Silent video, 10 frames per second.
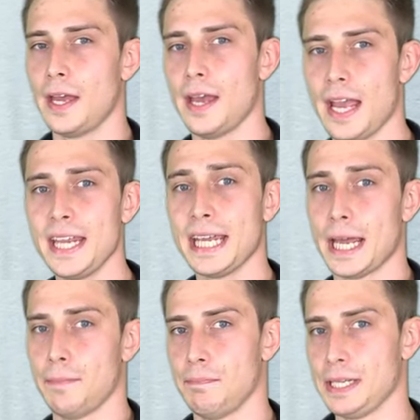A
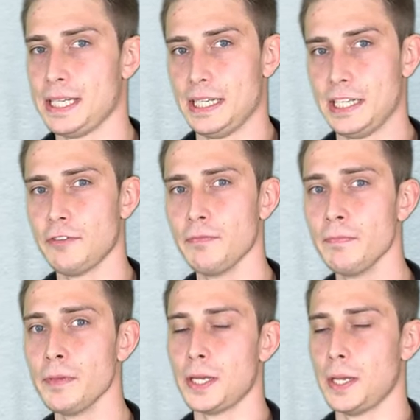and B
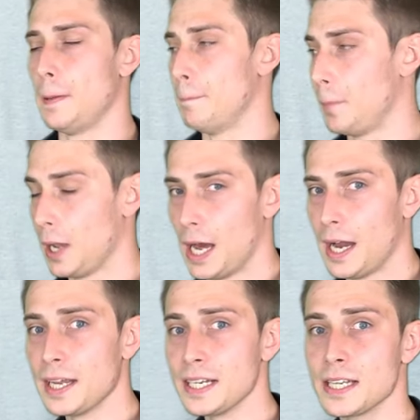even
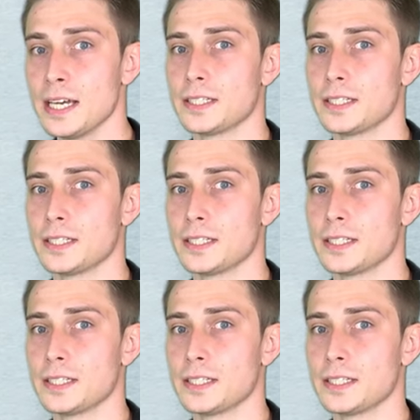implied